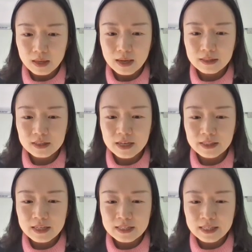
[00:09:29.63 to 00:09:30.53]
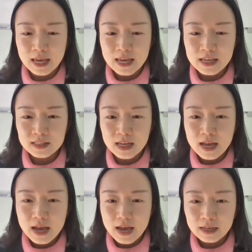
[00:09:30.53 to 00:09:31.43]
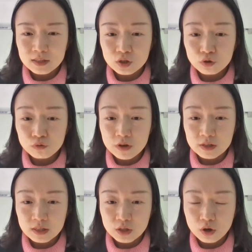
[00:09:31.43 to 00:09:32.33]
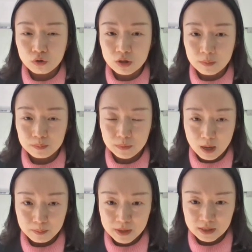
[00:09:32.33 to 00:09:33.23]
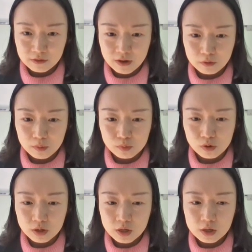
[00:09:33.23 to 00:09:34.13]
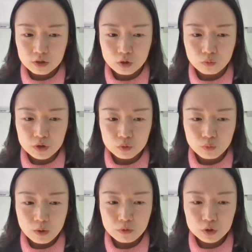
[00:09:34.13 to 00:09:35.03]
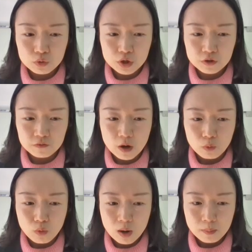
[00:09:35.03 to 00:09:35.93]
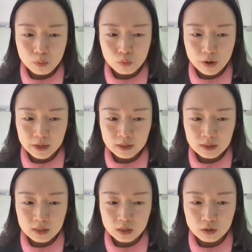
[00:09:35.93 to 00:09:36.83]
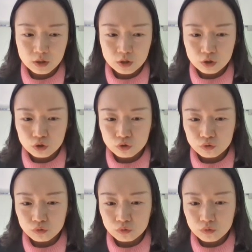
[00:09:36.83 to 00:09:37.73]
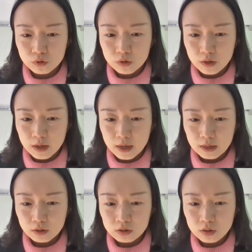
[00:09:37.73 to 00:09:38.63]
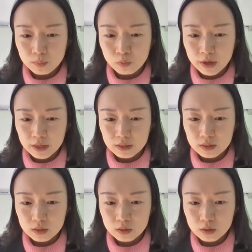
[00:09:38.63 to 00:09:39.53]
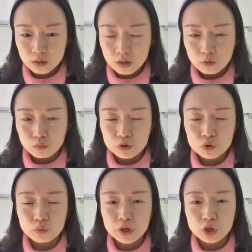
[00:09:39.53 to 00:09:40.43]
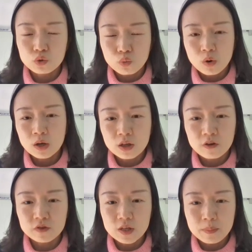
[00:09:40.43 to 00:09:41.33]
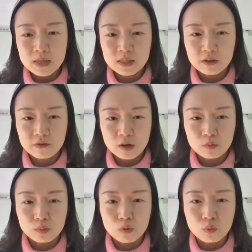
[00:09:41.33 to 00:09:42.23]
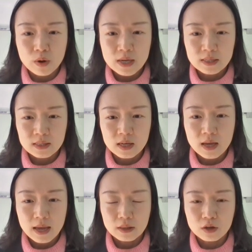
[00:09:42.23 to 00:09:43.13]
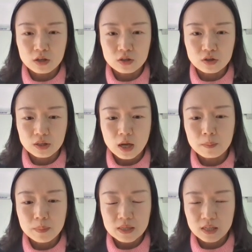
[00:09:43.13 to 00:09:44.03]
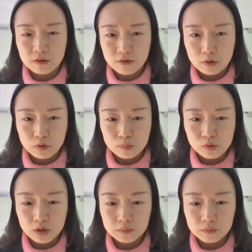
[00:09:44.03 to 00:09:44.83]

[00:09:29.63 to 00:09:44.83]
And in this case, x2 is still the non-basic variable. So when we switch from one point to another point, we switch one of the basic variable with another non-basic variable.